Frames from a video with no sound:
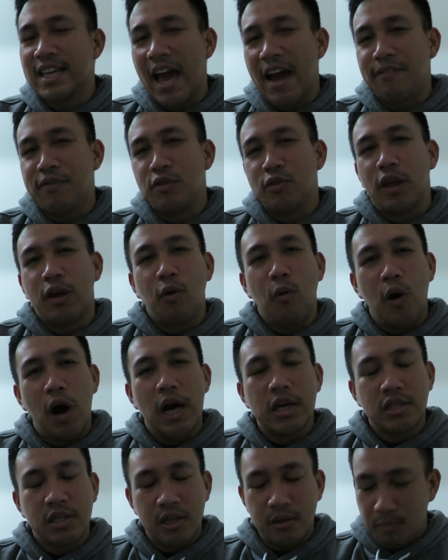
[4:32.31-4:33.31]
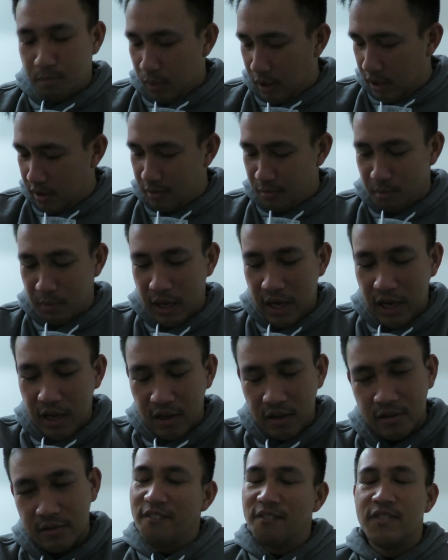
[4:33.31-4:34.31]
see after they wash it, but
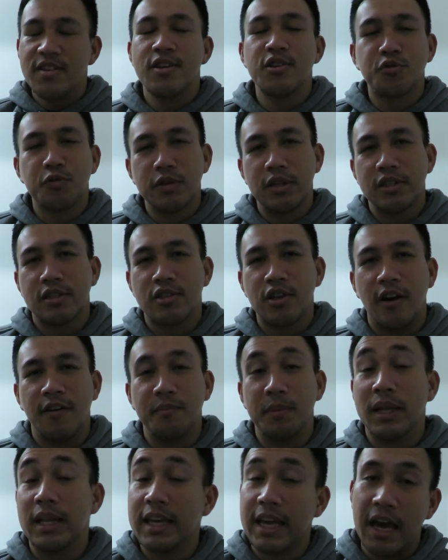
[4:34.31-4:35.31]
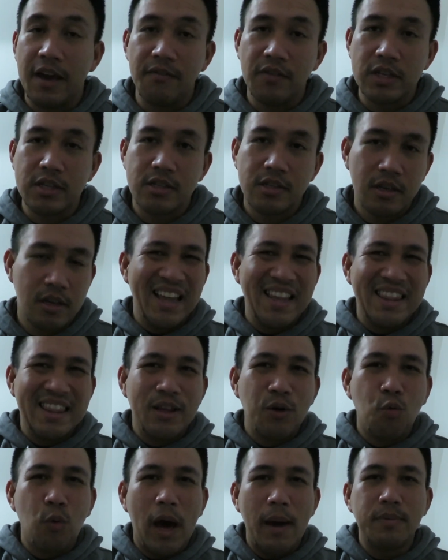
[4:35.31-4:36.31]
man, feels really soft. Bella Canvas.
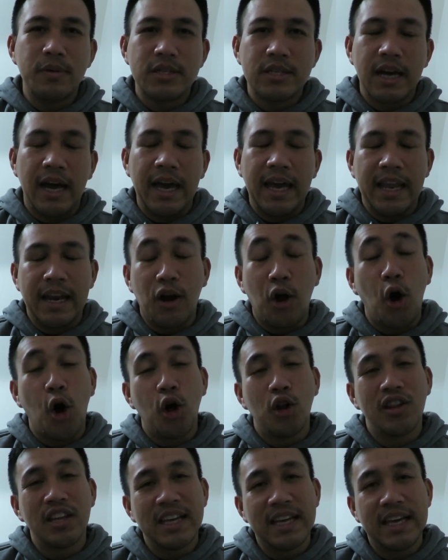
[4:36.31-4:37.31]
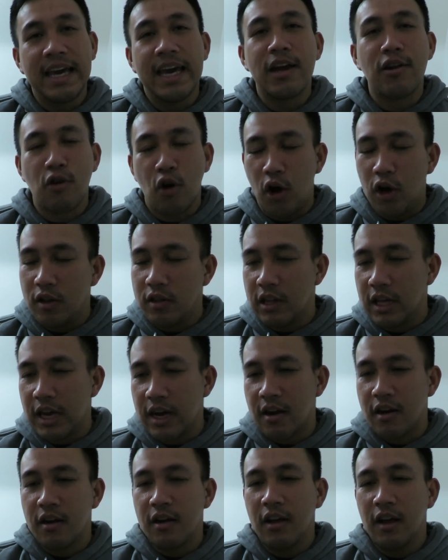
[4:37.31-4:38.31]
The website and all the gear on
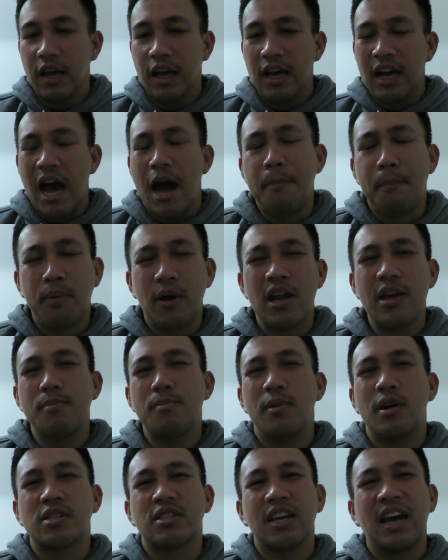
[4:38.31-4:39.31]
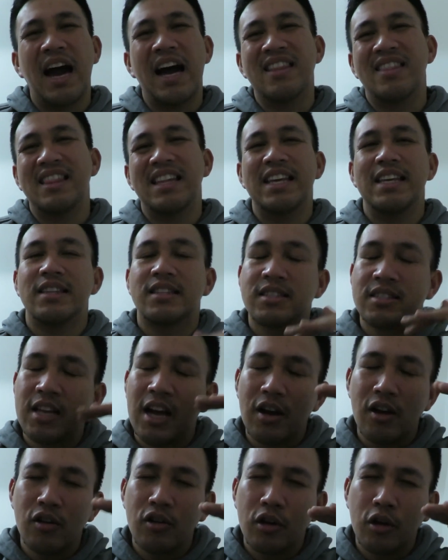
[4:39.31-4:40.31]
there, I pretty much got the
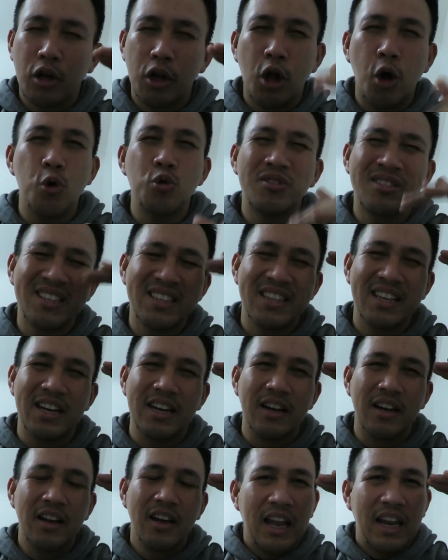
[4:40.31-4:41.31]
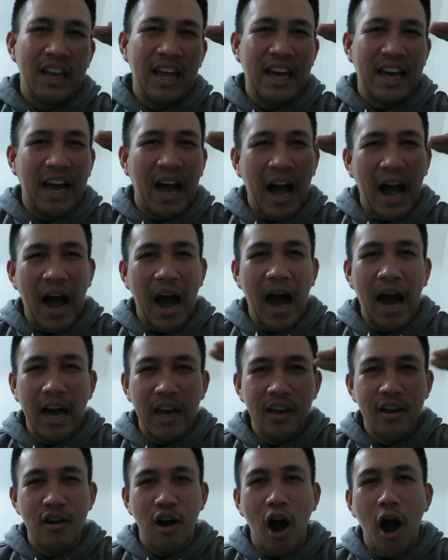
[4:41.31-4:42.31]
close to the like
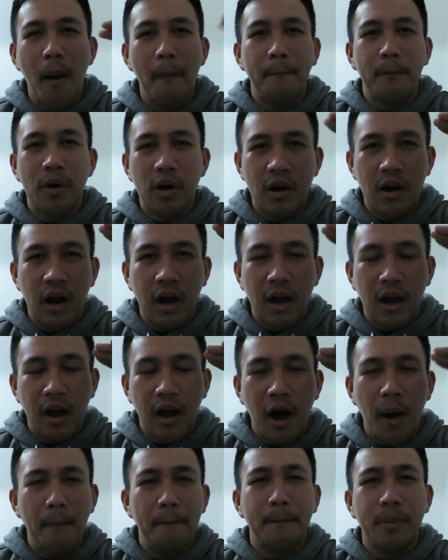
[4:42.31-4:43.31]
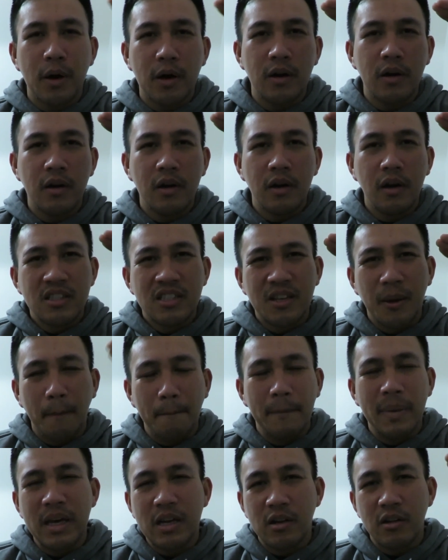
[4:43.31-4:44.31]
higher upper upper to
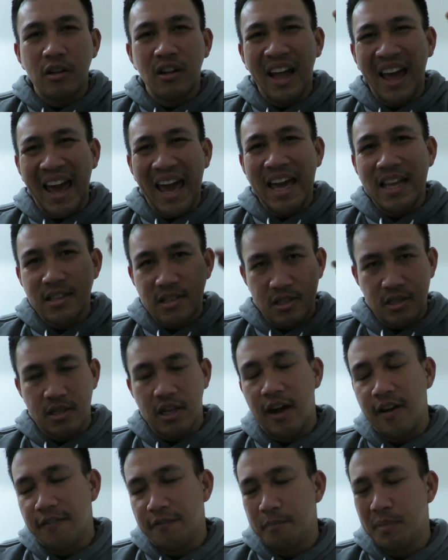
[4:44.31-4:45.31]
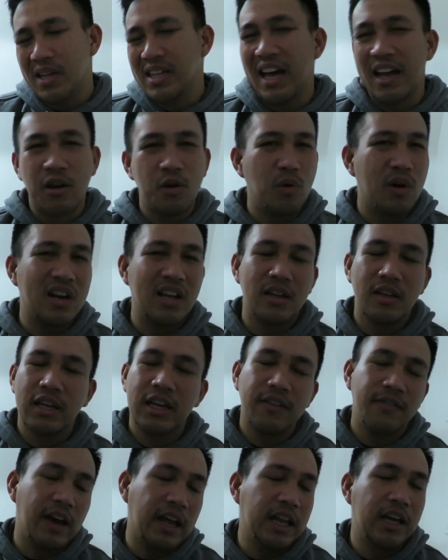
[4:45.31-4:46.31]
middle end stuff because I didn't want to
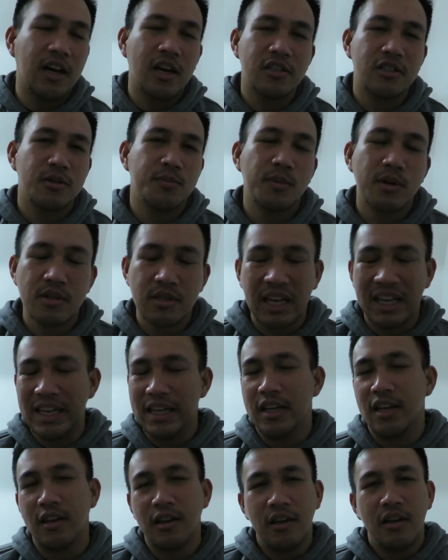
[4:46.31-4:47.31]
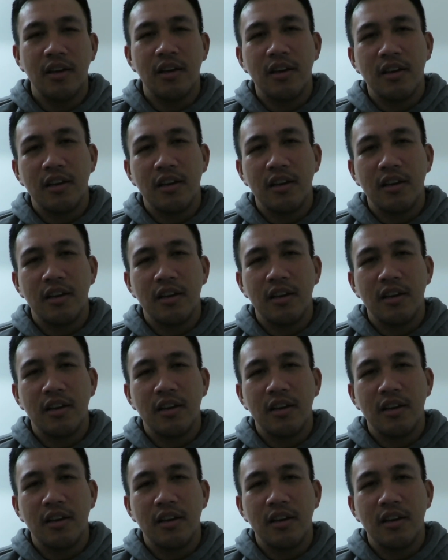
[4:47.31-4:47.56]
give any customers any,